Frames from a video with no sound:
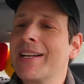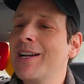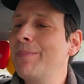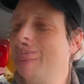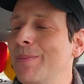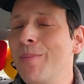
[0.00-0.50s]
a
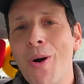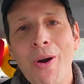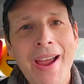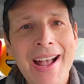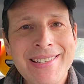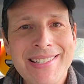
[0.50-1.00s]
couple
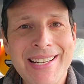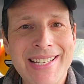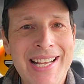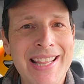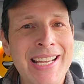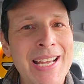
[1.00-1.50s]
more, actually,
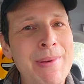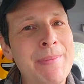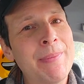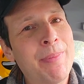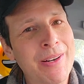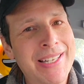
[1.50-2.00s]
because I think I may
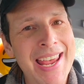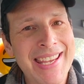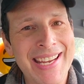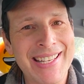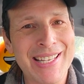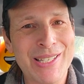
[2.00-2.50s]
be
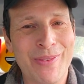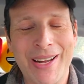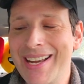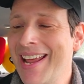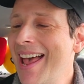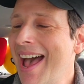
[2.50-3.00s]
partaking in this
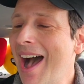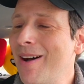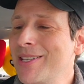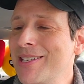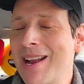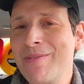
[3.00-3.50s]
one
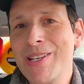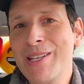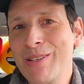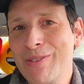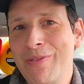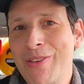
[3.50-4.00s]
outside of
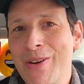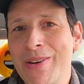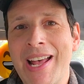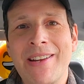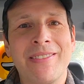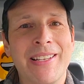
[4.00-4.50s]
just the review
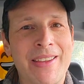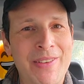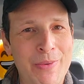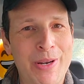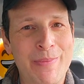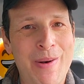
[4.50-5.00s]
and actually
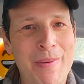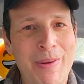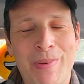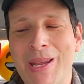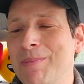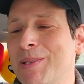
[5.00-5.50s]
giving one to
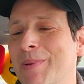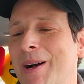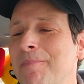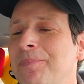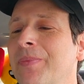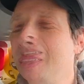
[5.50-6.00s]
Mama Peeps.
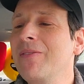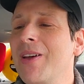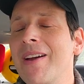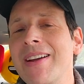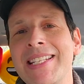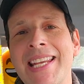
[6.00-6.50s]
But very